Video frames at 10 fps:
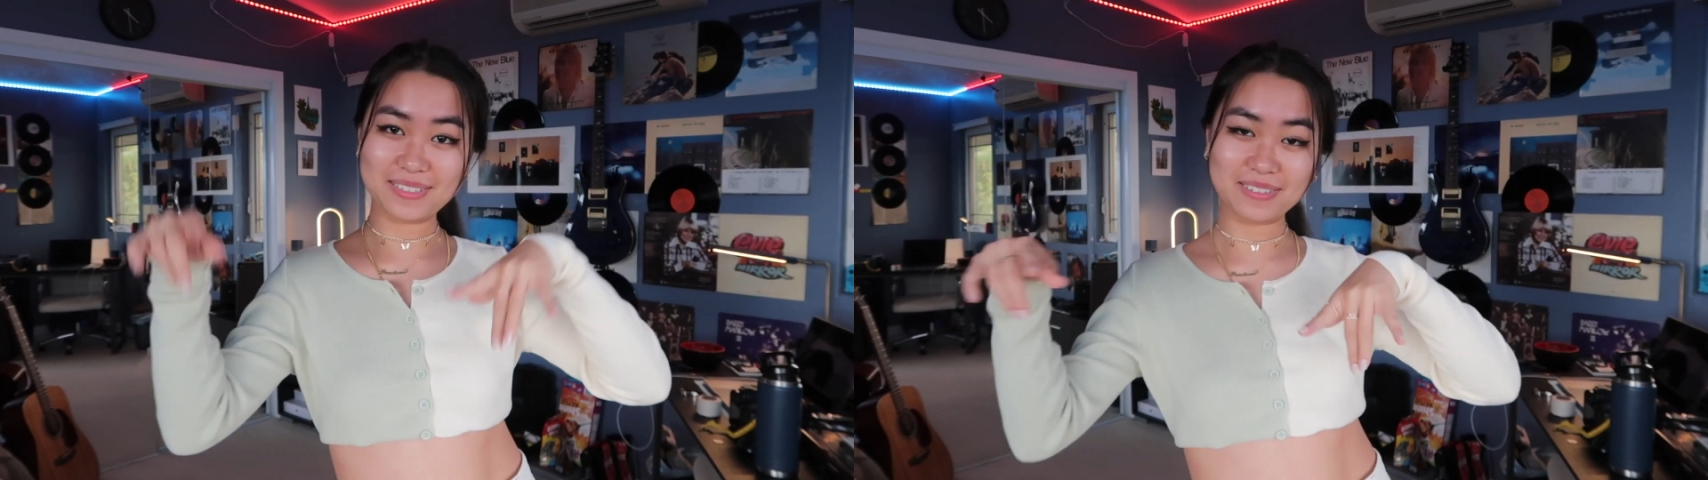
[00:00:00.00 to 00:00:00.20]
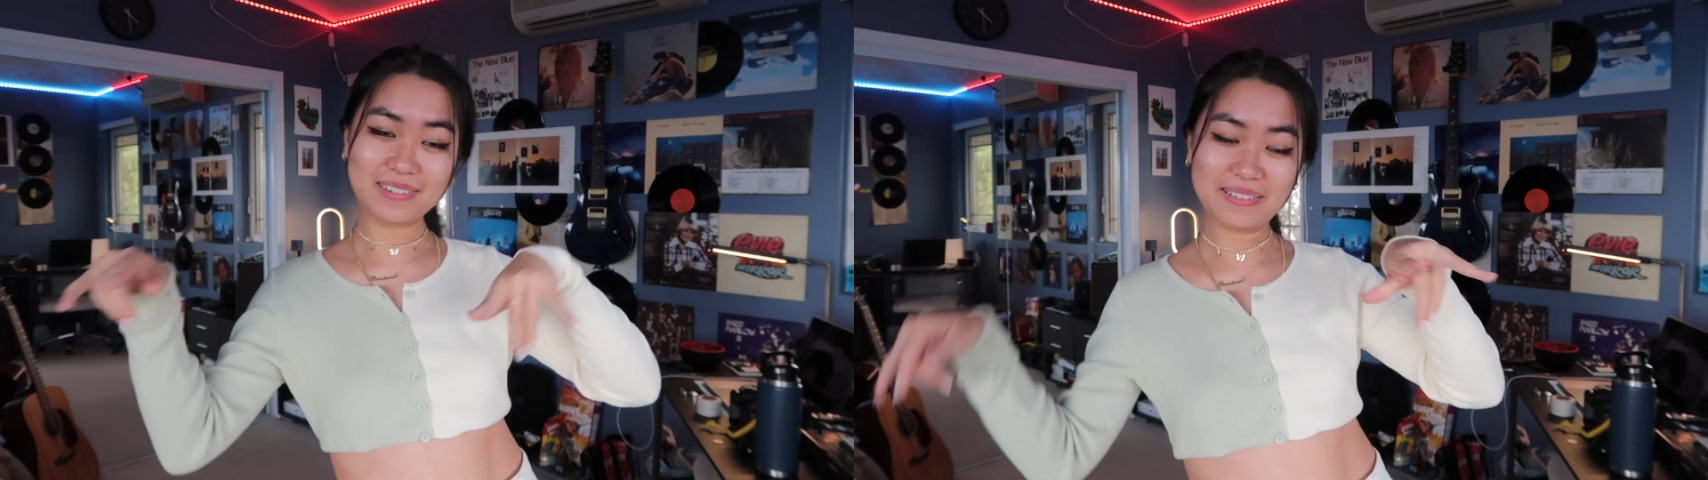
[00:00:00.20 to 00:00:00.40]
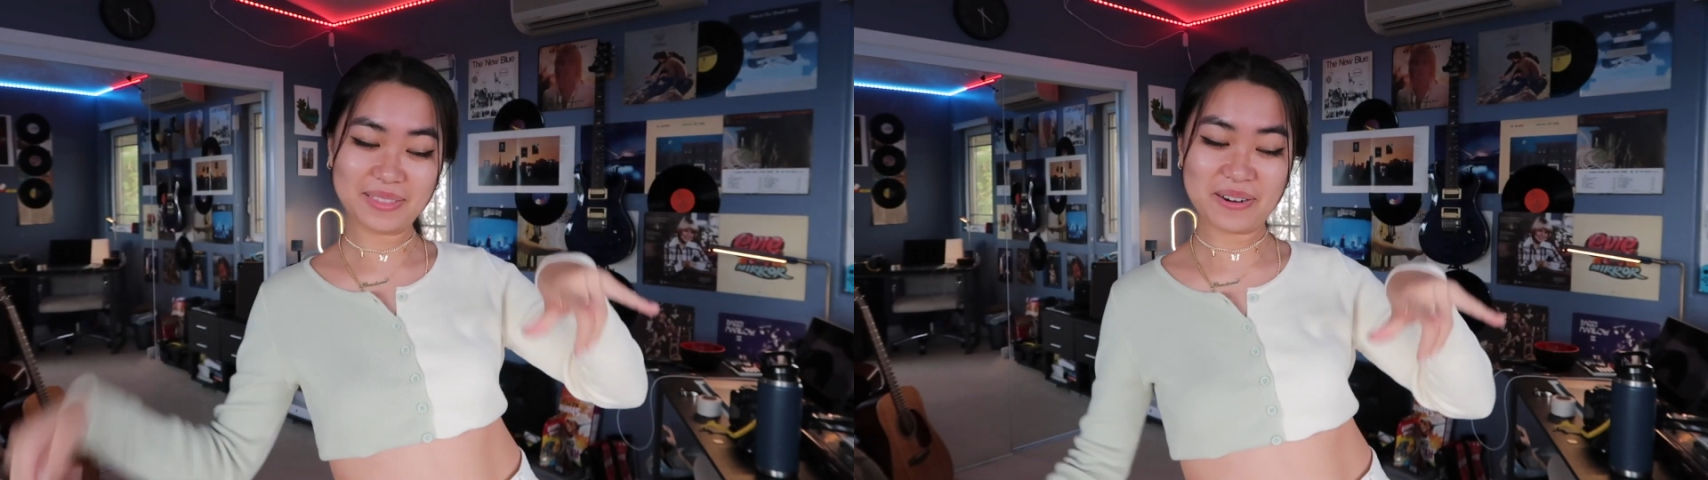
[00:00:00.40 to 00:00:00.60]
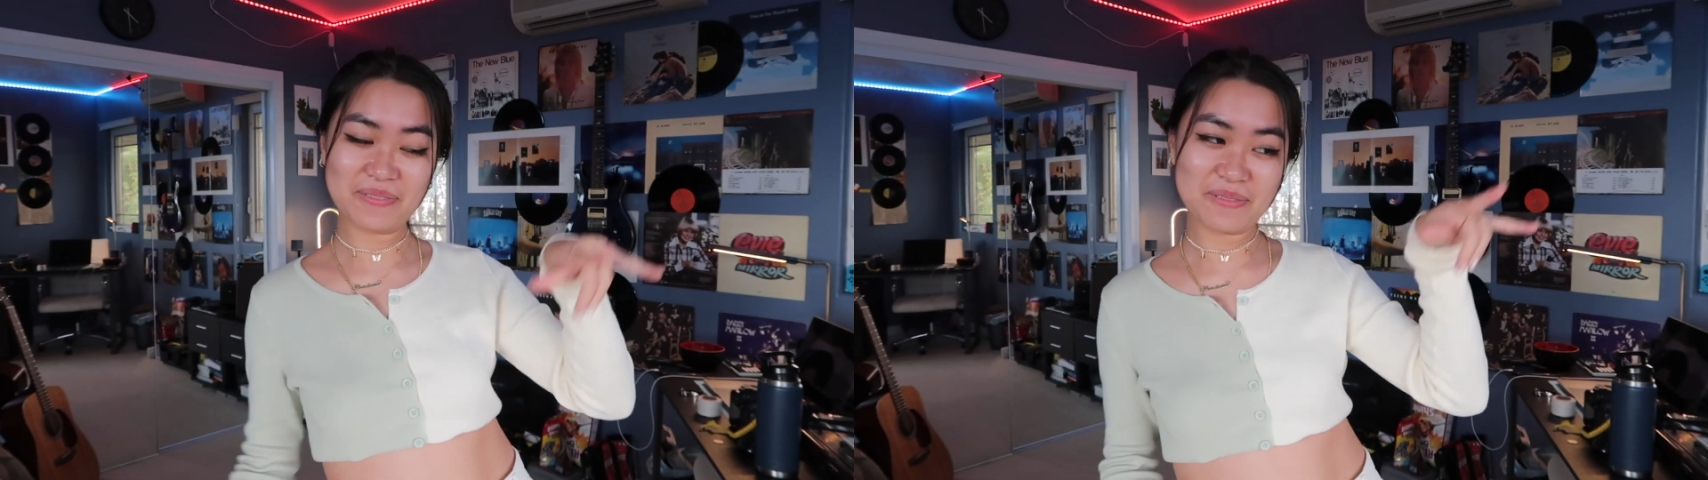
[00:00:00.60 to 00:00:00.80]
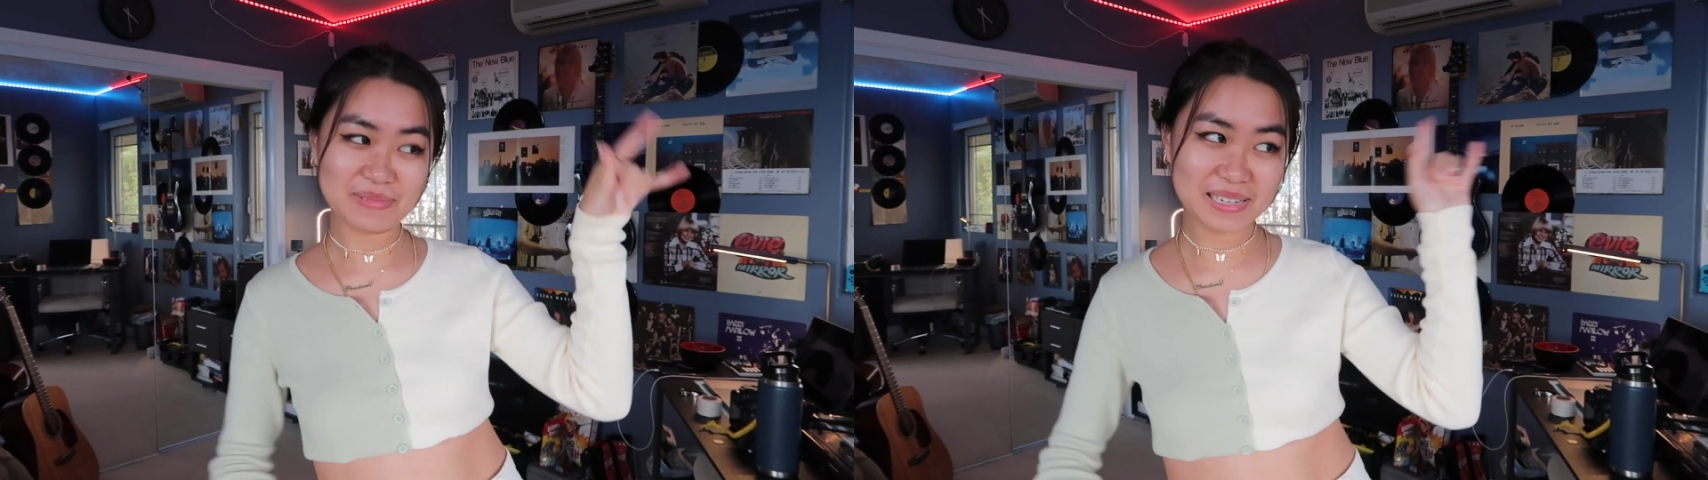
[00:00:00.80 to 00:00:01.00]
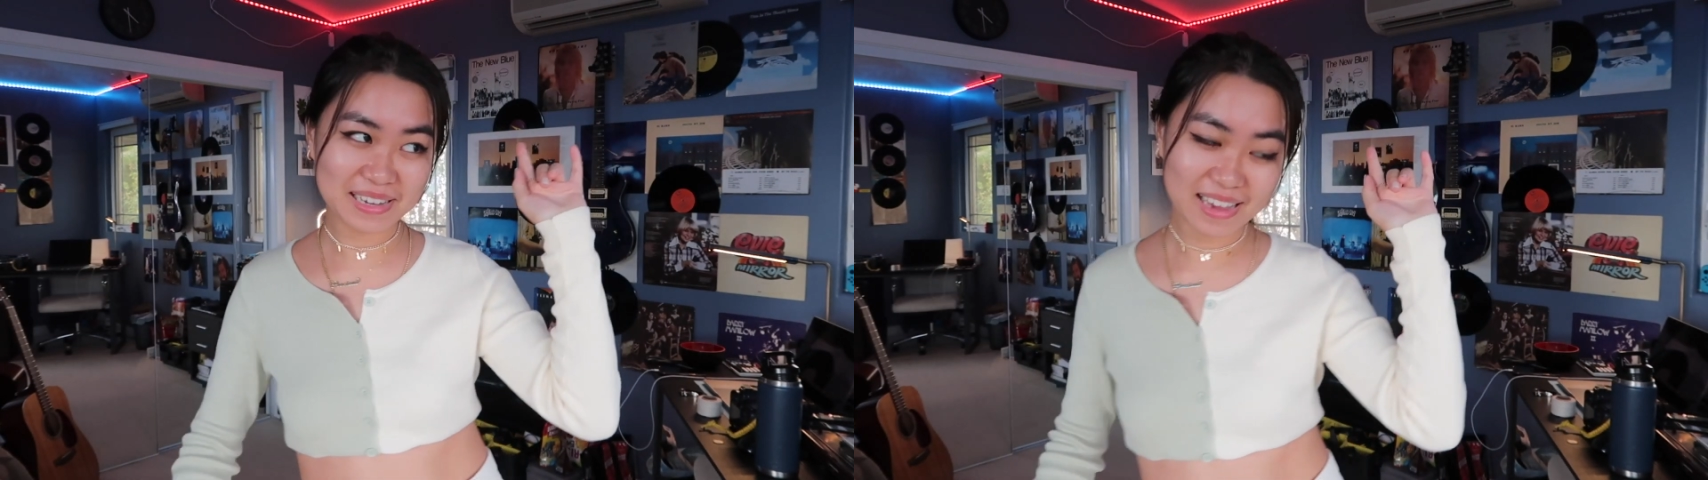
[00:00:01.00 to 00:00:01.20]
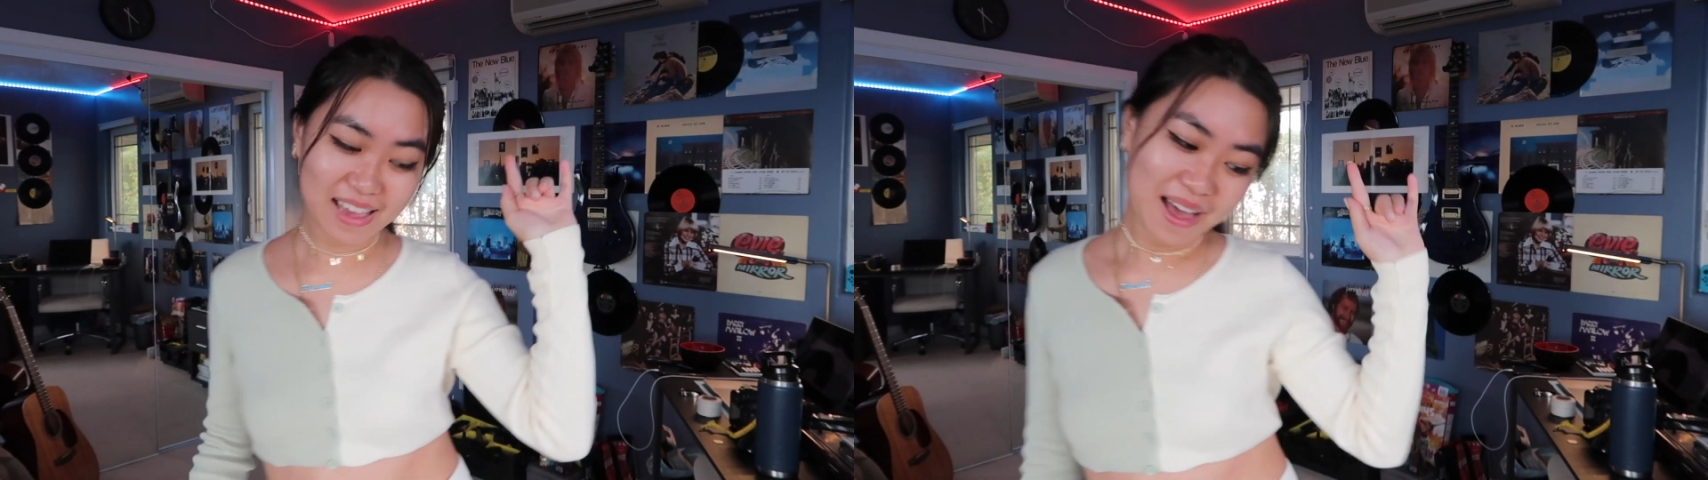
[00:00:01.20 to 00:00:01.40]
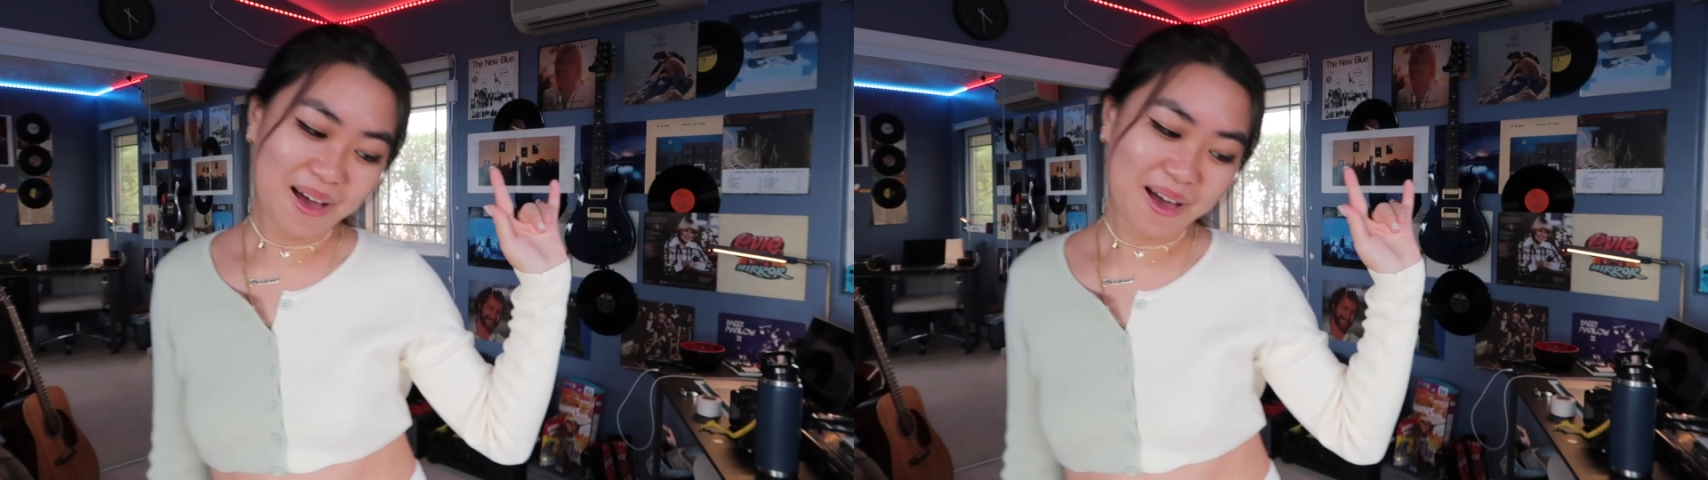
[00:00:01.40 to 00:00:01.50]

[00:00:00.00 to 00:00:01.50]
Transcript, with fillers: too out there for me.